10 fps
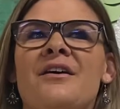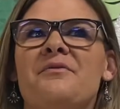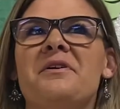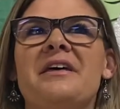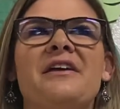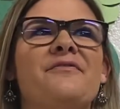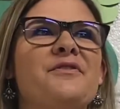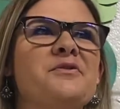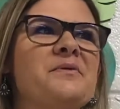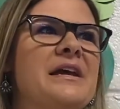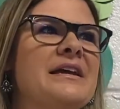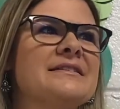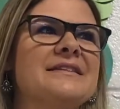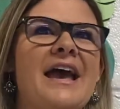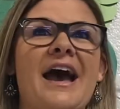Within a few
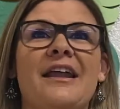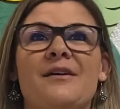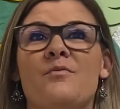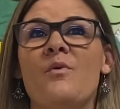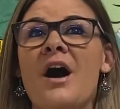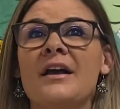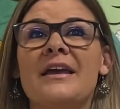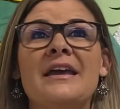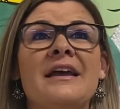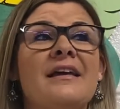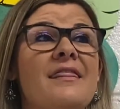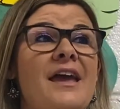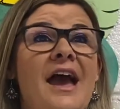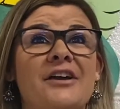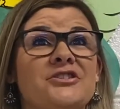weeks, they had him walking.
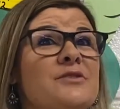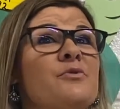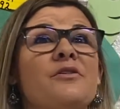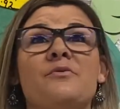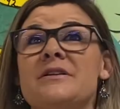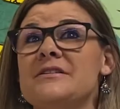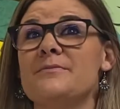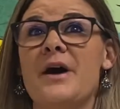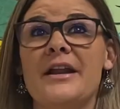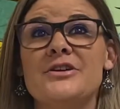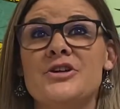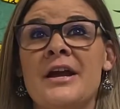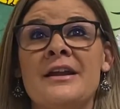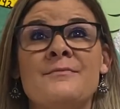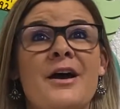They actually were the ones to potty
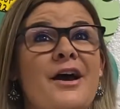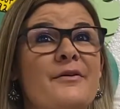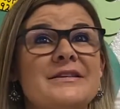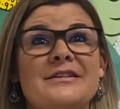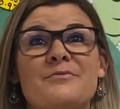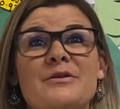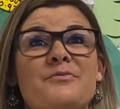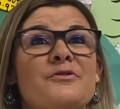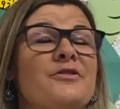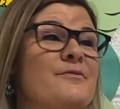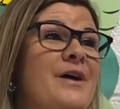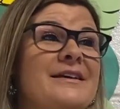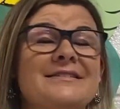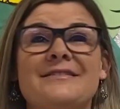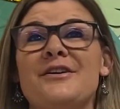train him. I always tell people the
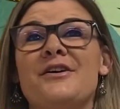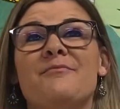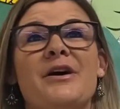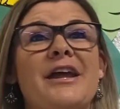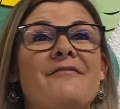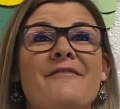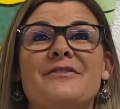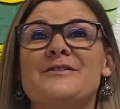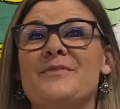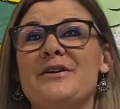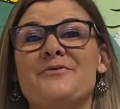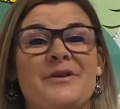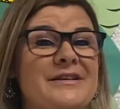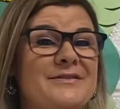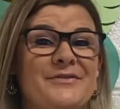best money I've ever spent
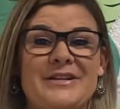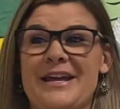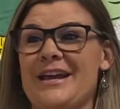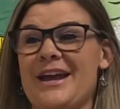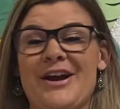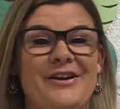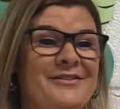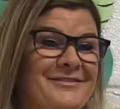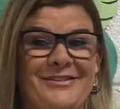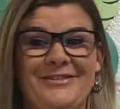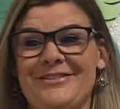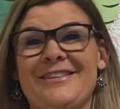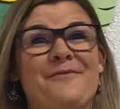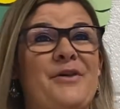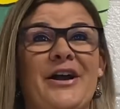was for daycare.
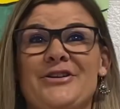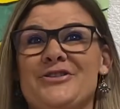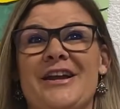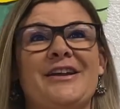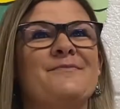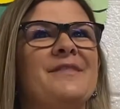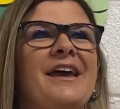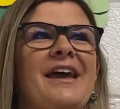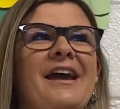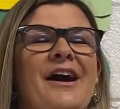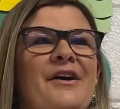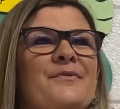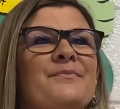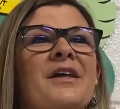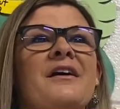They potty trained him. They
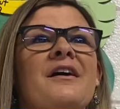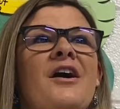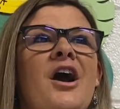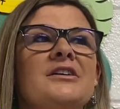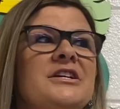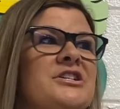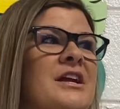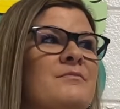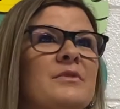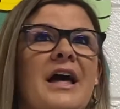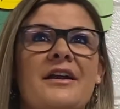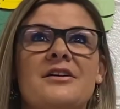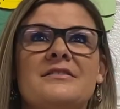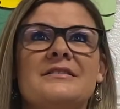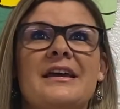are teaching him
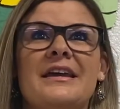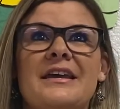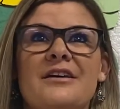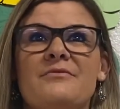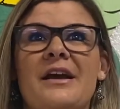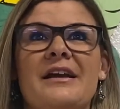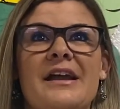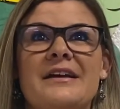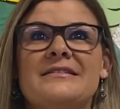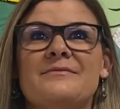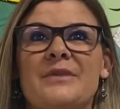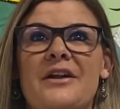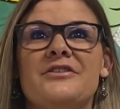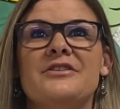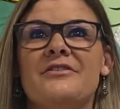letters. Like, he can recognize some
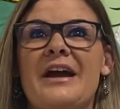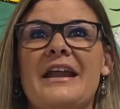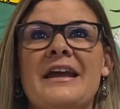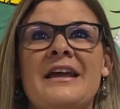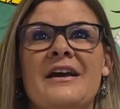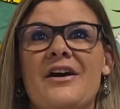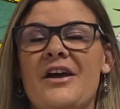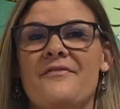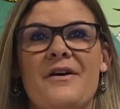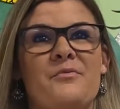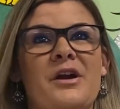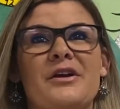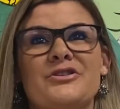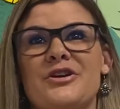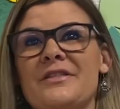letters already. If I'm
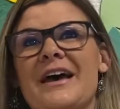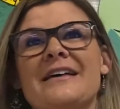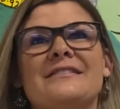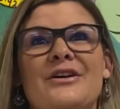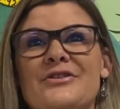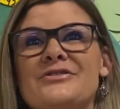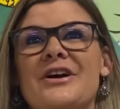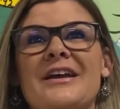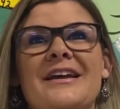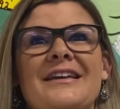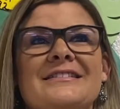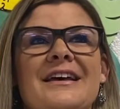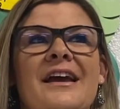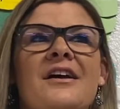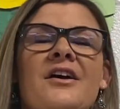wearing a shirt that has letters on it, he's
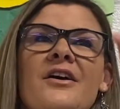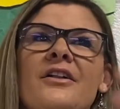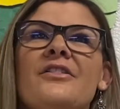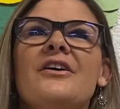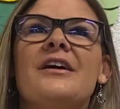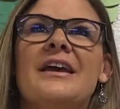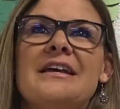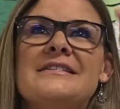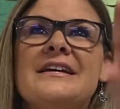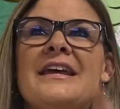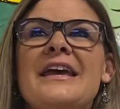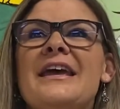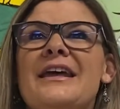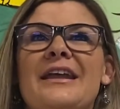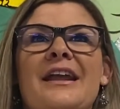like, look, it's an
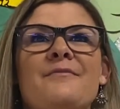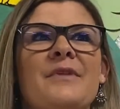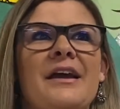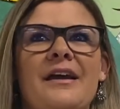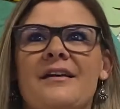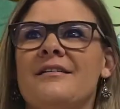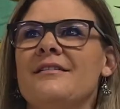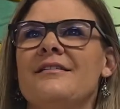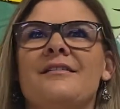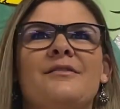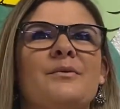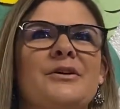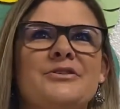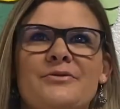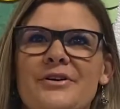N. And I'm like,
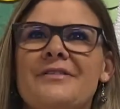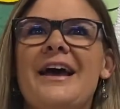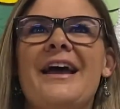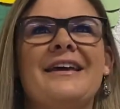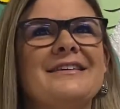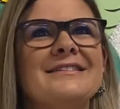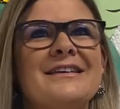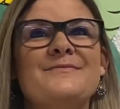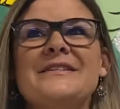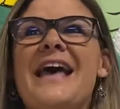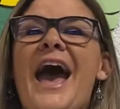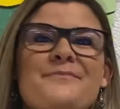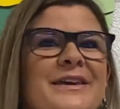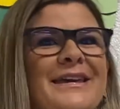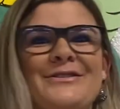where'd you learn that? He says, Miss
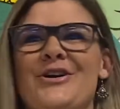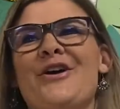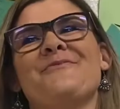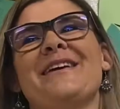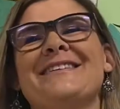Apke taught me.